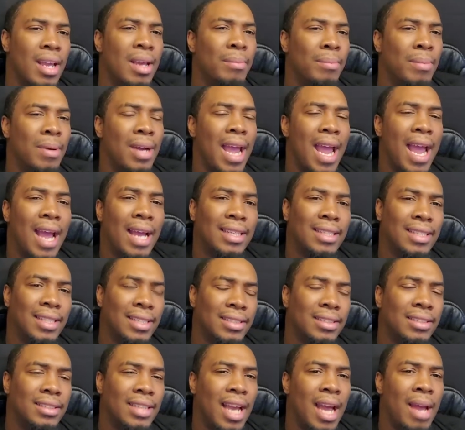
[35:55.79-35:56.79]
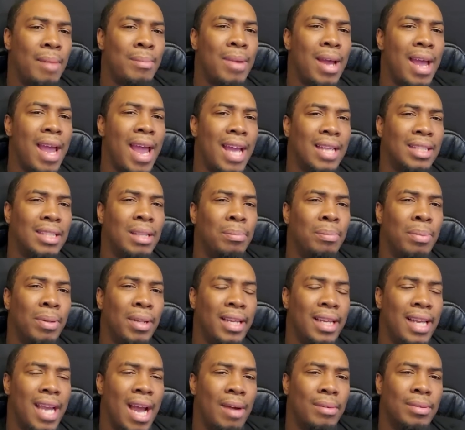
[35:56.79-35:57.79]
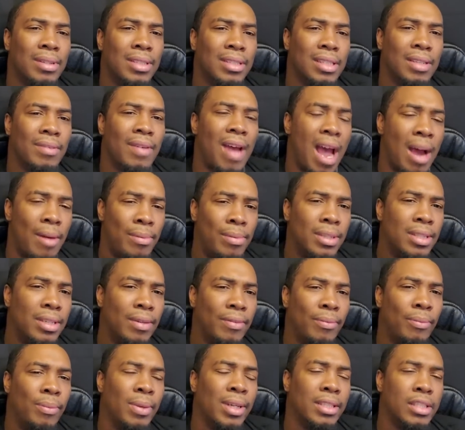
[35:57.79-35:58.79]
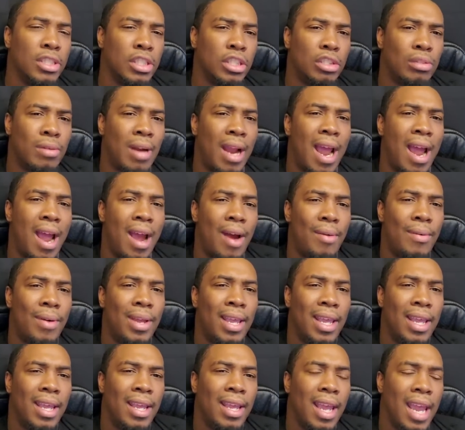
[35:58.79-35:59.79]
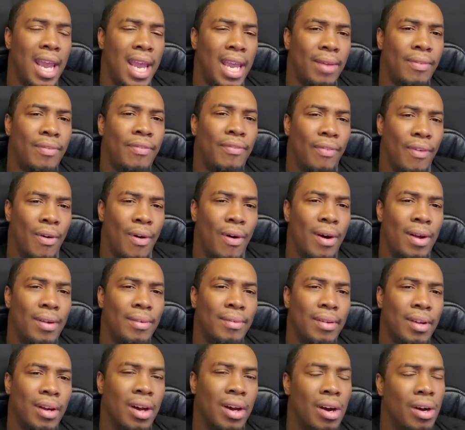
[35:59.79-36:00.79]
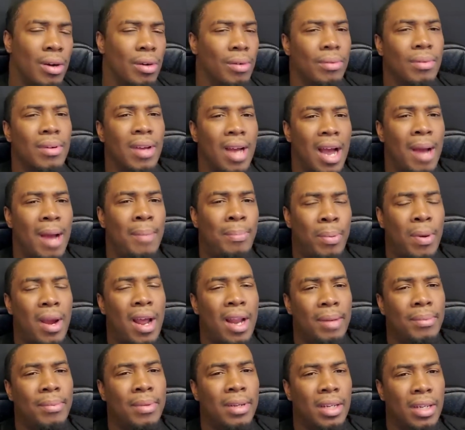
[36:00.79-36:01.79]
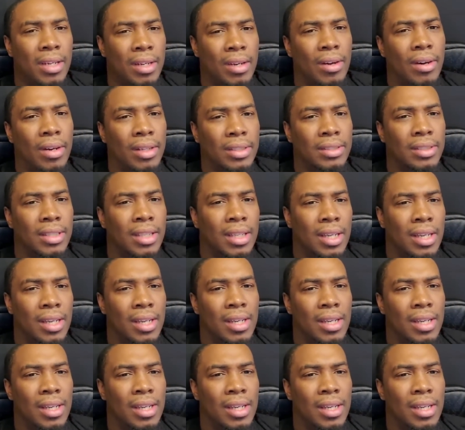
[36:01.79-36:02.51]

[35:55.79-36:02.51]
But at this time, I had to plea out, because if I would have went to trial and fought, I probably would have lost.